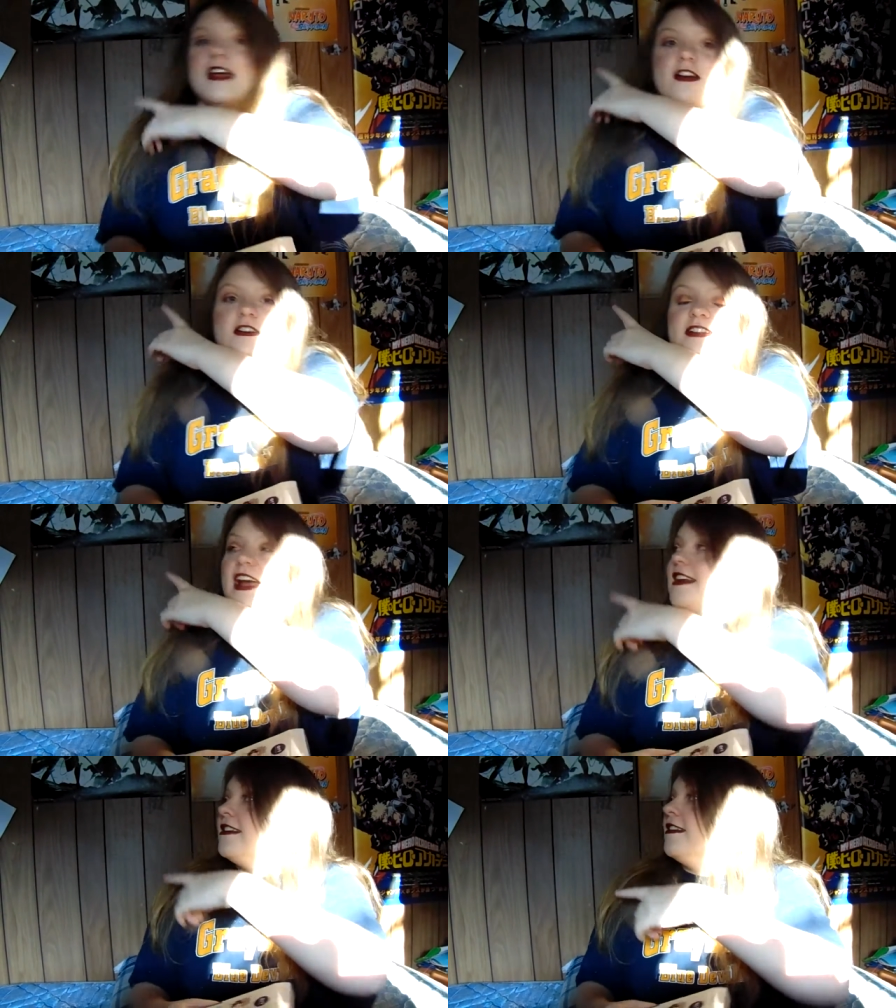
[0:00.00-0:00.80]
Attack on
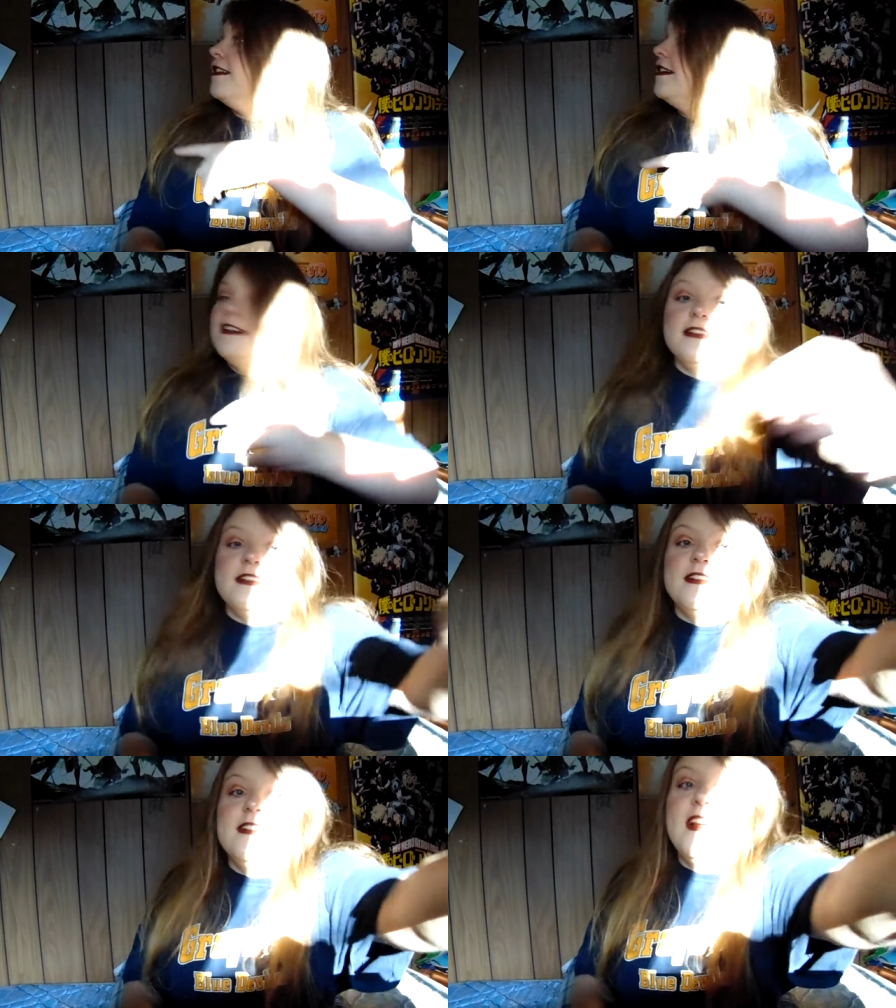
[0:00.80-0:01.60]
Titan.
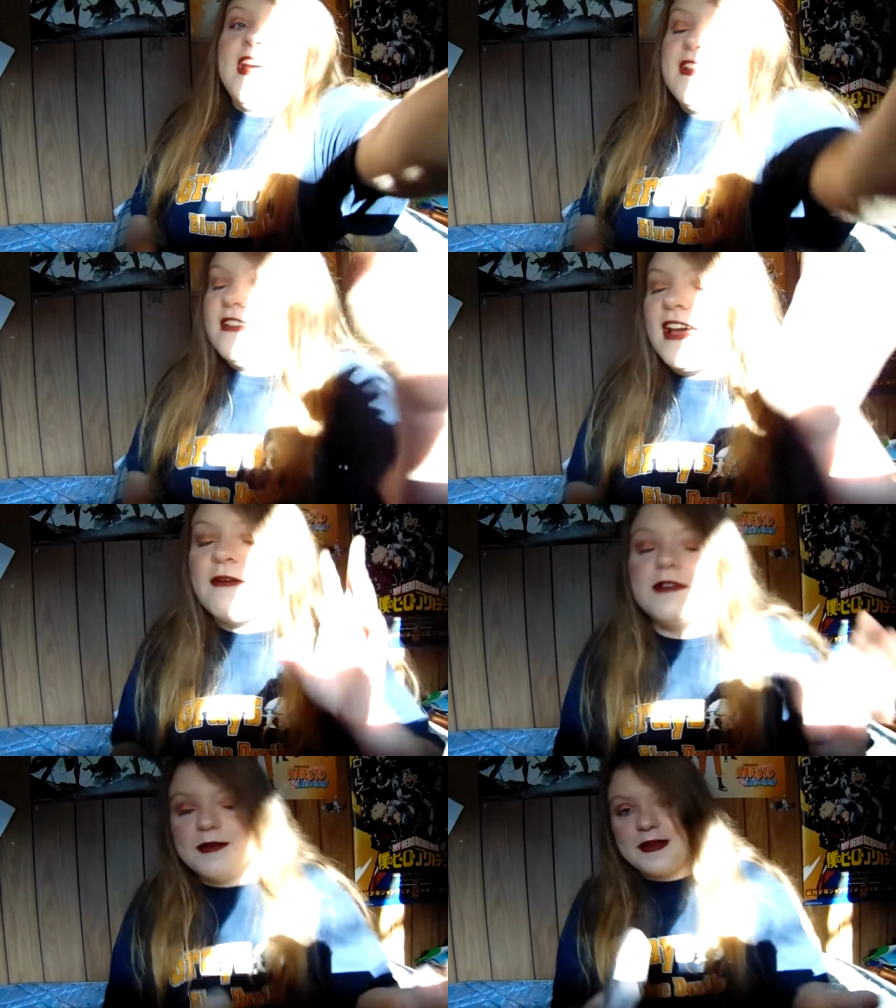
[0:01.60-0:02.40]

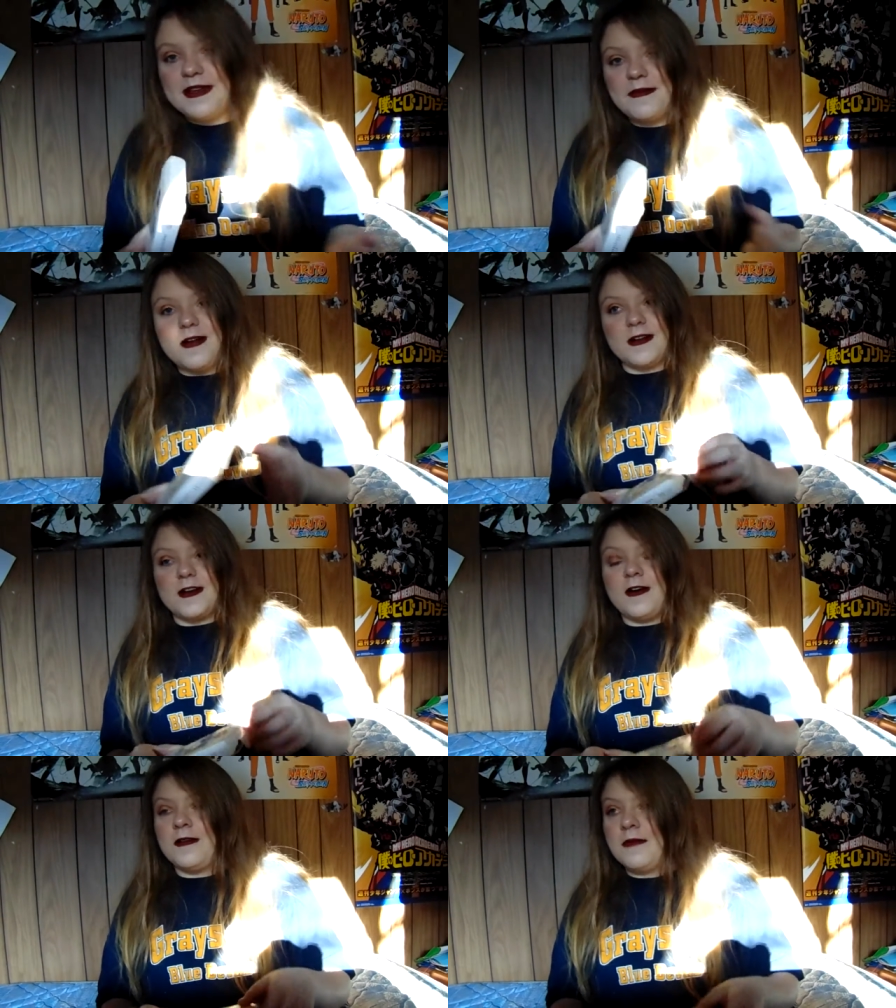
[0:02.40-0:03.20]
I want to be a
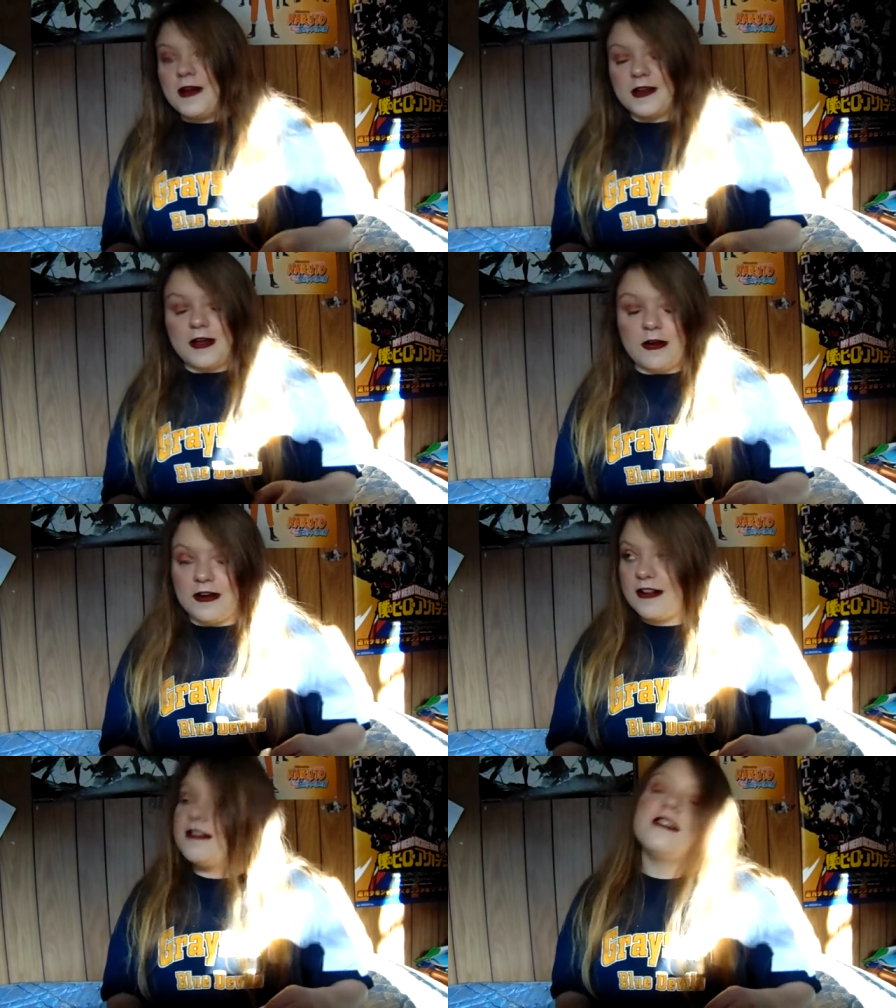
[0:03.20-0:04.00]
manga
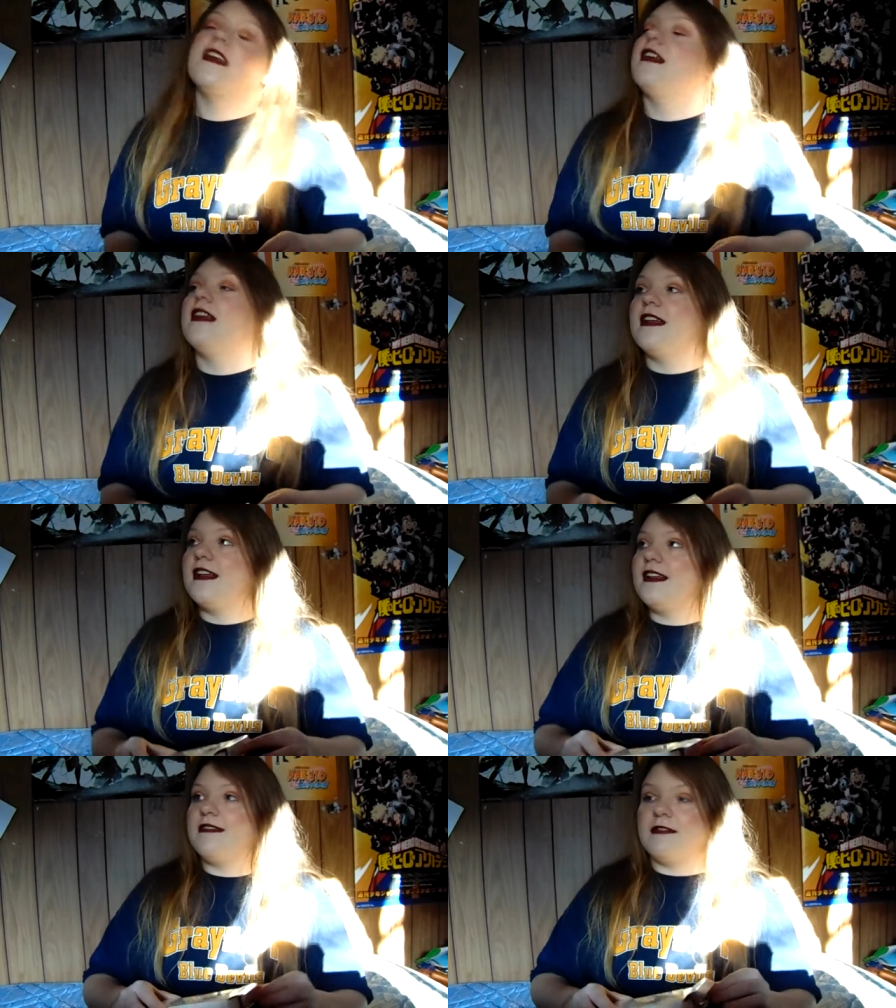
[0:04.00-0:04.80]
artist,
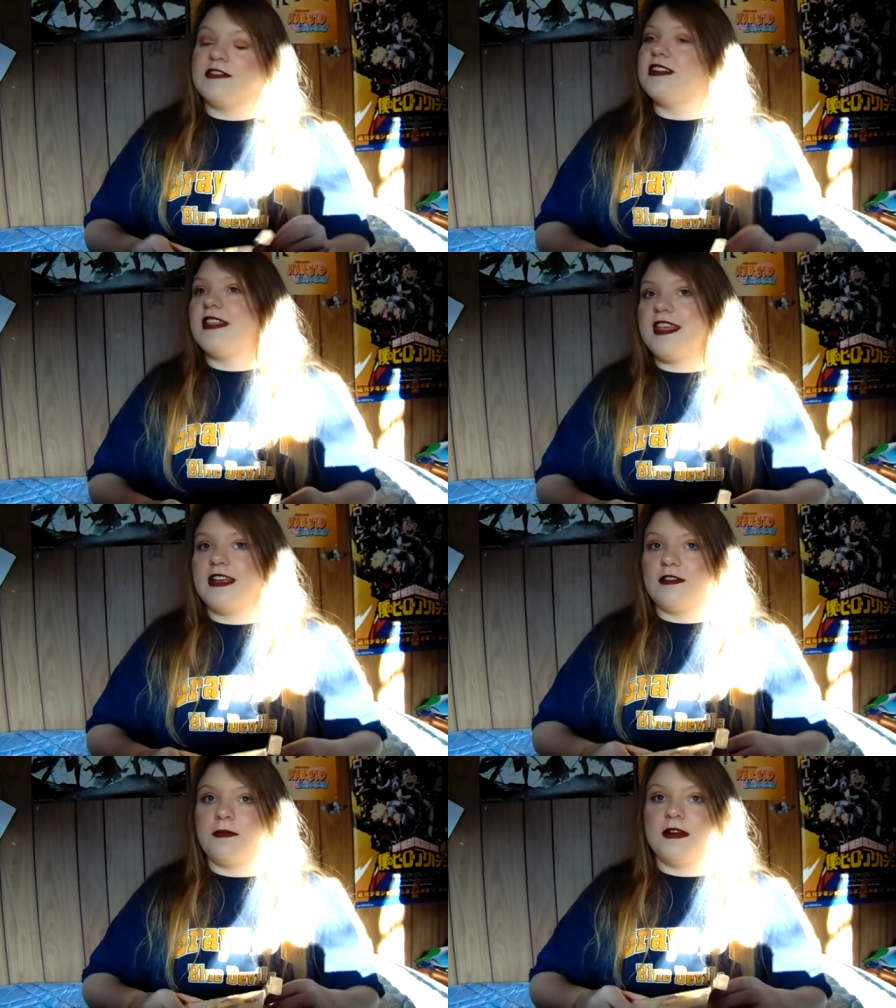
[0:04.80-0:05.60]
which I
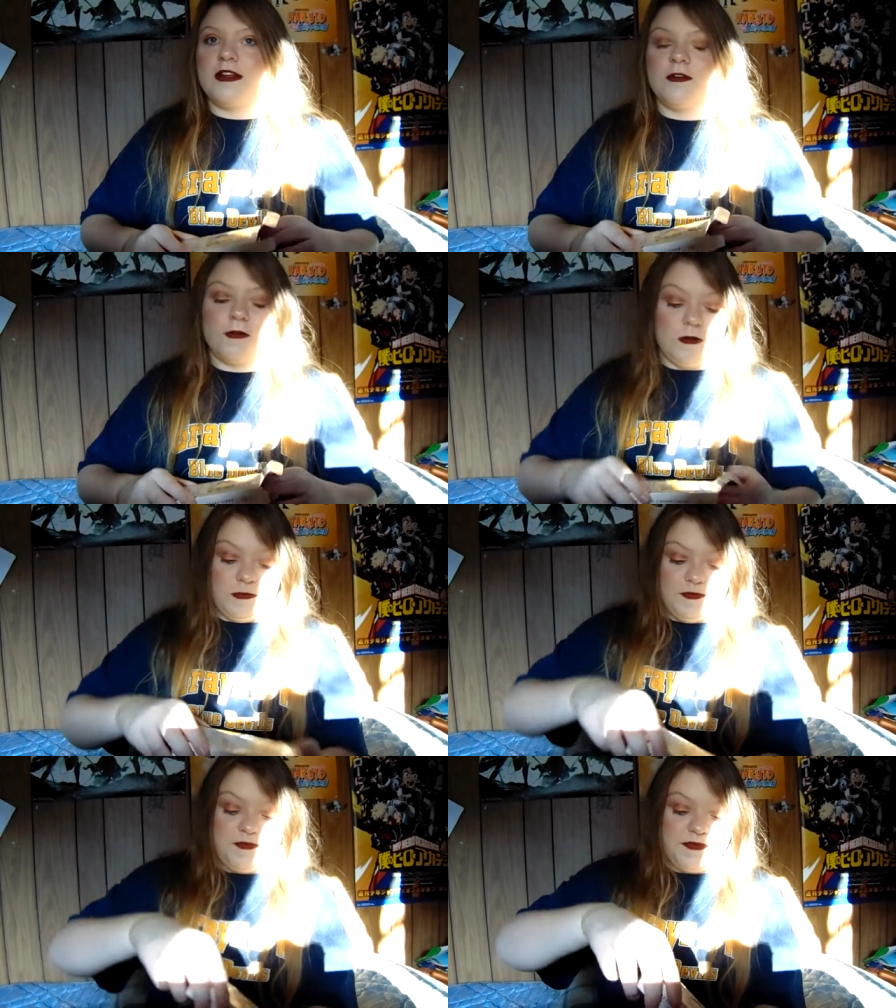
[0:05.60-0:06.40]
think is pretty cool.